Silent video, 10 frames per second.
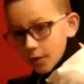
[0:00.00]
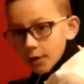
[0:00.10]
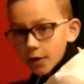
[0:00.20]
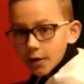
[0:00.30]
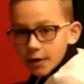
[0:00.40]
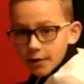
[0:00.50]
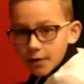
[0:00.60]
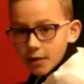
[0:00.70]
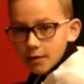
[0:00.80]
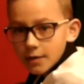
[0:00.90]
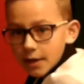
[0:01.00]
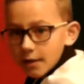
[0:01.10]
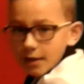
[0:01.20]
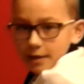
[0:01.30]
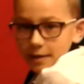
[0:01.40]
you're in a
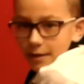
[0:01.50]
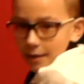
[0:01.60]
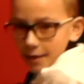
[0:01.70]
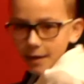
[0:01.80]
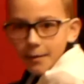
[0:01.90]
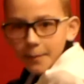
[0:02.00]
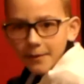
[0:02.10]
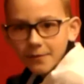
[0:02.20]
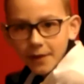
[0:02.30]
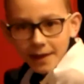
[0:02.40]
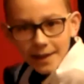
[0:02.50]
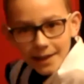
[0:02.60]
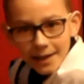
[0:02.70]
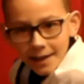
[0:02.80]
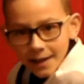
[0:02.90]
deadly fight,
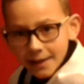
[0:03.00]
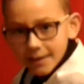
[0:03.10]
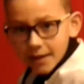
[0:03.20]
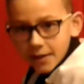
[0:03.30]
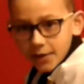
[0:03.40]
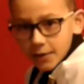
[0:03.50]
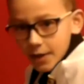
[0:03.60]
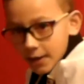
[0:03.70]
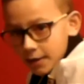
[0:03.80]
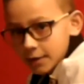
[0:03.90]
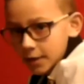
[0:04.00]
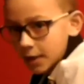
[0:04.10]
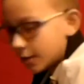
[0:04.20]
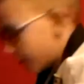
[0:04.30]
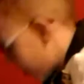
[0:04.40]
then you can
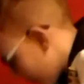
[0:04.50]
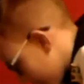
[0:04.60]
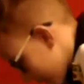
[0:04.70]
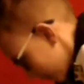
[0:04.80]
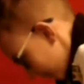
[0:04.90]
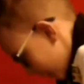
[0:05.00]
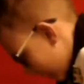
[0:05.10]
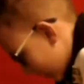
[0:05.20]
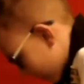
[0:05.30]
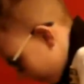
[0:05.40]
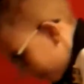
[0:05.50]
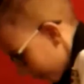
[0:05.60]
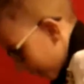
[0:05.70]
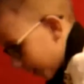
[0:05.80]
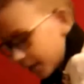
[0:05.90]
kind of hit the
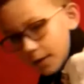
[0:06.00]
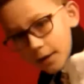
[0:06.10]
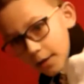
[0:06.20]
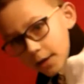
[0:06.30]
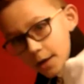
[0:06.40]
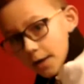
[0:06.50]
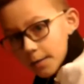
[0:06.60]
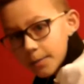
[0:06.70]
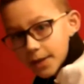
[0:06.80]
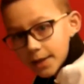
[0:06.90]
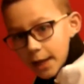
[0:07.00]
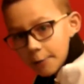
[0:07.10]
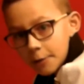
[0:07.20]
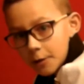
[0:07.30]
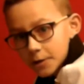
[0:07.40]
forehead. But
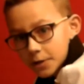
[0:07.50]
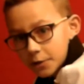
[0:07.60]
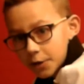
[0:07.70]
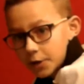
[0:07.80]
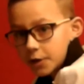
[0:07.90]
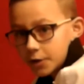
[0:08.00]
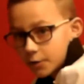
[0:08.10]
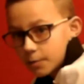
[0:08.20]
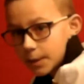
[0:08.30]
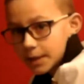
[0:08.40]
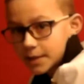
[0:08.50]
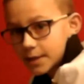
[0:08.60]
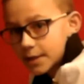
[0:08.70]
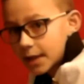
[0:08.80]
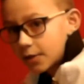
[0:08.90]
that would also hurt you because
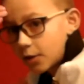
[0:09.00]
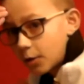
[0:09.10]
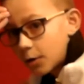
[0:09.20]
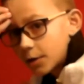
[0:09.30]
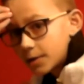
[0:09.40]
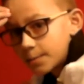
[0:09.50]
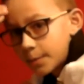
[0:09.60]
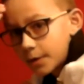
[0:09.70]
it's like the hardest